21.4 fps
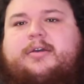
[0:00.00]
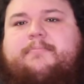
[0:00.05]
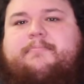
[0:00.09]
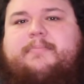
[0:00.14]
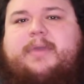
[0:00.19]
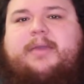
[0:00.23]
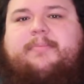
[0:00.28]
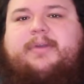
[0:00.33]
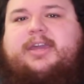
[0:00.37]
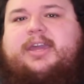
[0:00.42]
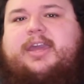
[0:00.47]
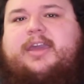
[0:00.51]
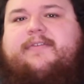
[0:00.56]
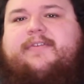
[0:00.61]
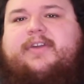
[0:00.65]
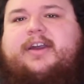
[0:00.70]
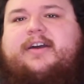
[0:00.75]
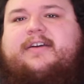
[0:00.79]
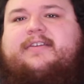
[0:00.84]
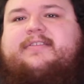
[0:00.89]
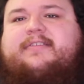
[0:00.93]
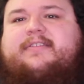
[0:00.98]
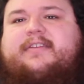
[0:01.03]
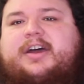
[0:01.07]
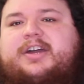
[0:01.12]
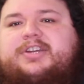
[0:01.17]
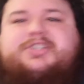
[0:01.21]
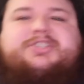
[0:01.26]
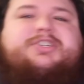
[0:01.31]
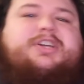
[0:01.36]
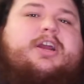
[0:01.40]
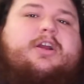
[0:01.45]
maybe giving us
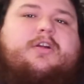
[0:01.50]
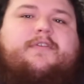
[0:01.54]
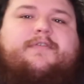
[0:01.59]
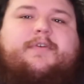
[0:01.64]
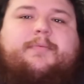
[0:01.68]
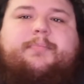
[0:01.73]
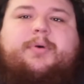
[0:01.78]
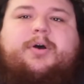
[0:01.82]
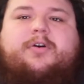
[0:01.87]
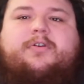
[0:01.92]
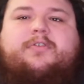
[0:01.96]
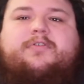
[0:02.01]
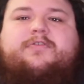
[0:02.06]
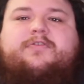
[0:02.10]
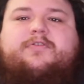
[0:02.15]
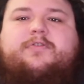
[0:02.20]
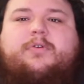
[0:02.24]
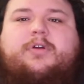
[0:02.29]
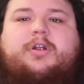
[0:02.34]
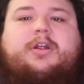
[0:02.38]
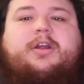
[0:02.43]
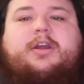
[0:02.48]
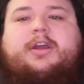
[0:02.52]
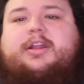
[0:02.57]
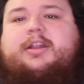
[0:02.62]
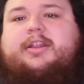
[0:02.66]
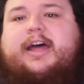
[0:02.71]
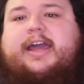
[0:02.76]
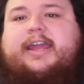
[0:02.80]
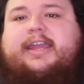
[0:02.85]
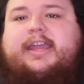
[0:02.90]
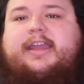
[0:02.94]
a share of a post or
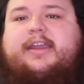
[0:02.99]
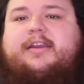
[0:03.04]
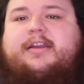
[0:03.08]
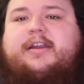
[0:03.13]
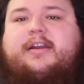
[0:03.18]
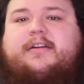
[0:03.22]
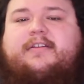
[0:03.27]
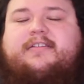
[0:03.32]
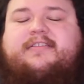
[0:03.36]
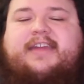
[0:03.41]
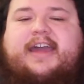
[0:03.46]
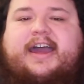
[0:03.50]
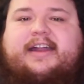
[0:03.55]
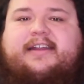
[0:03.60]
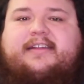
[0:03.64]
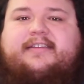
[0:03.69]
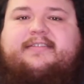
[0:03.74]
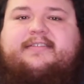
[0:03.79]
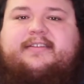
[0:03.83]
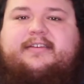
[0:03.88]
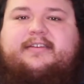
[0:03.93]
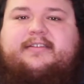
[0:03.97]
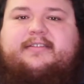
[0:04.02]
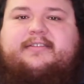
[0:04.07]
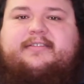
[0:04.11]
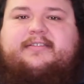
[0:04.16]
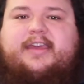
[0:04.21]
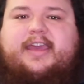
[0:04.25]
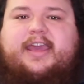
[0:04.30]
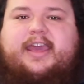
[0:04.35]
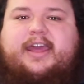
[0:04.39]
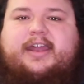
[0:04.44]
liking our
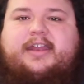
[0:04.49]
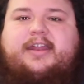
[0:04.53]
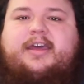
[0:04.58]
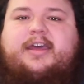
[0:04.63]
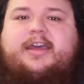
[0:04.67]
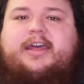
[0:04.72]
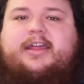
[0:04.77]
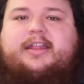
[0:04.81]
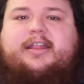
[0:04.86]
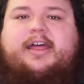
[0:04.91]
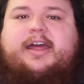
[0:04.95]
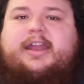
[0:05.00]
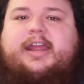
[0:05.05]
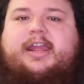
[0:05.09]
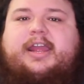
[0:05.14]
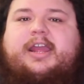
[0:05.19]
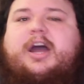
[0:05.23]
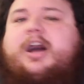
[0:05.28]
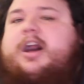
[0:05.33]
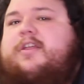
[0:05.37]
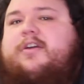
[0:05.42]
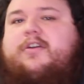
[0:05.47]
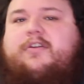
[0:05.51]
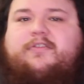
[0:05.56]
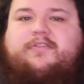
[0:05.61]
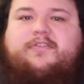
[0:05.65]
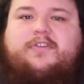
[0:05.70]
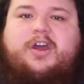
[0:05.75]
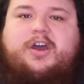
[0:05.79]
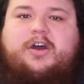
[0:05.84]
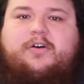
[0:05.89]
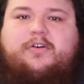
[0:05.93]
statuses and letting
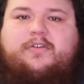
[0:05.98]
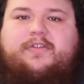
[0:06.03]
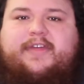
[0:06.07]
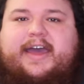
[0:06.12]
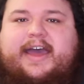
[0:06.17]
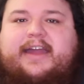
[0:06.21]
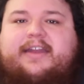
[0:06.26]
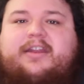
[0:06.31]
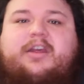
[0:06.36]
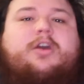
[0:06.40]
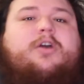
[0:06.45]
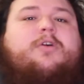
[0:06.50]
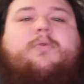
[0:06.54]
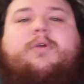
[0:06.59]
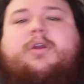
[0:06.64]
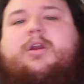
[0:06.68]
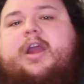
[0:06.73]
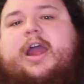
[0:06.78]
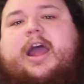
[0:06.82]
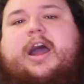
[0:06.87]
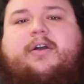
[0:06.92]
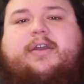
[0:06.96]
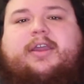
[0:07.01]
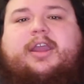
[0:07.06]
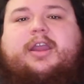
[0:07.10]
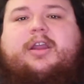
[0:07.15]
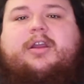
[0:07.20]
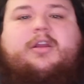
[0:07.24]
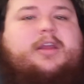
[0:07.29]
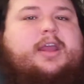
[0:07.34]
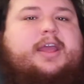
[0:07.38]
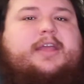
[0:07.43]
others know that we're out
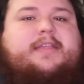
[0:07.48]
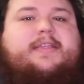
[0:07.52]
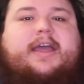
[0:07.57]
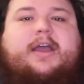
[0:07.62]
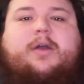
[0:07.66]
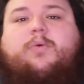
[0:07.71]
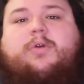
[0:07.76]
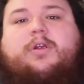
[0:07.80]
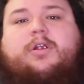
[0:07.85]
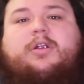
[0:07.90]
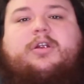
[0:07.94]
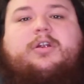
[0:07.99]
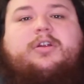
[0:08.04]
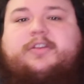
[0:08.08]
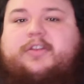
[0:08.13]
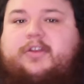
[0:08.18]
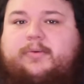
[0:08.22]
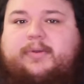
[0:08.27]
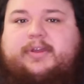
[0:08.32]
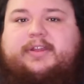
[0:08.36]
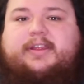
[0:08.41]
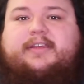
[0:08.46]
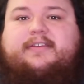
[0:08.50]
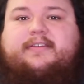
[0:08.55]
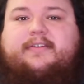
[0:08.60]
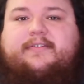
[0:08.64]
here and that we're doing these